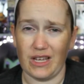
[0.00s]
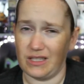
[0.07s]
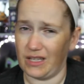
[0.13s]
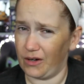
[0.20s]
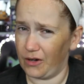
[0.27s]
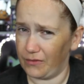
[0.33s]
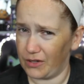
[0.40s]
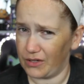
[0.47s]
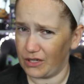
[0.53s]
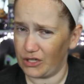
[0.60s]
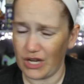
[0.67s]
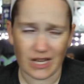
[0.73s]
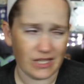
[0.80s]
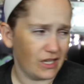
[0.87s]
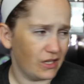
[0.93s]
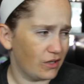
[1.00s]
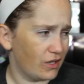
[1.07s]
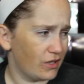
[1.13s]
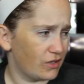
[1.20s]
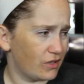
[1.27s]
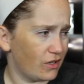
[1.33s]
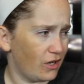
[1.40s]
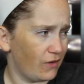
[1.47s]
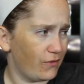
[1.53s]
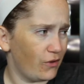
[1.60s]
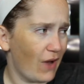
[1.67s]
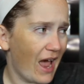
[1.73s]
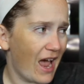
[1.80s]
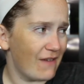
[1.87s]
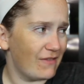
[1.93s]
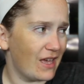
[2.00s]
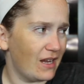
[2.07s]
I don't know if there's a chase either. So if you have that